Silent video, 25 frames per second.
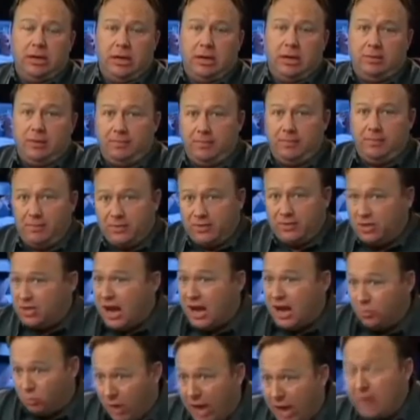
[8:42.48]
And this
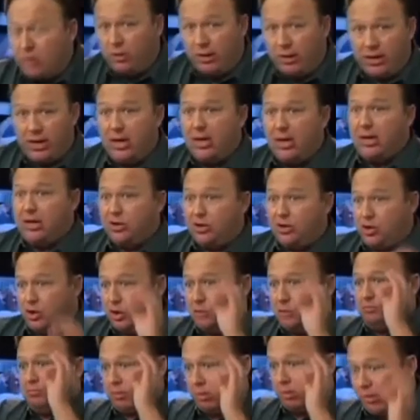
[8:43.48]
is not rhetoric. It is
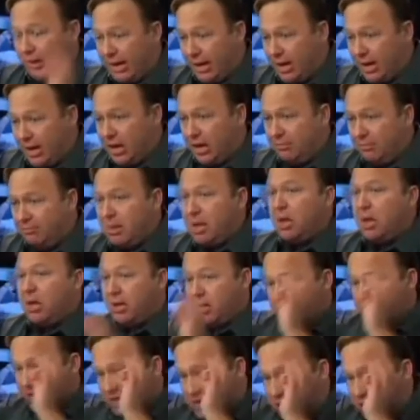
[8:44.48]
supreme
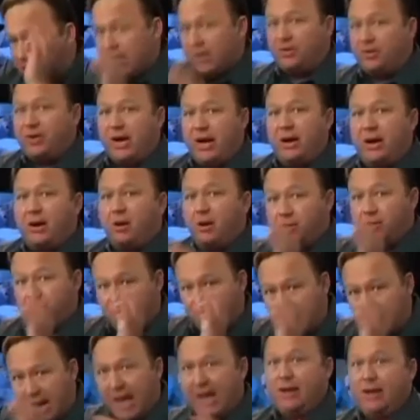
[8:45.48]
dictator
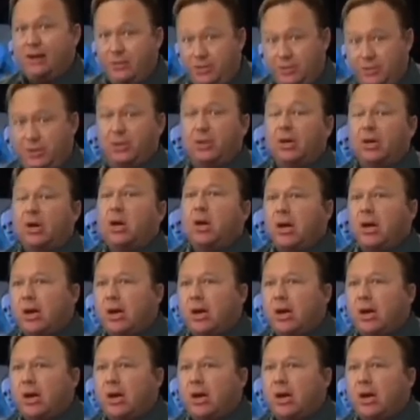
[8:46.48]
status.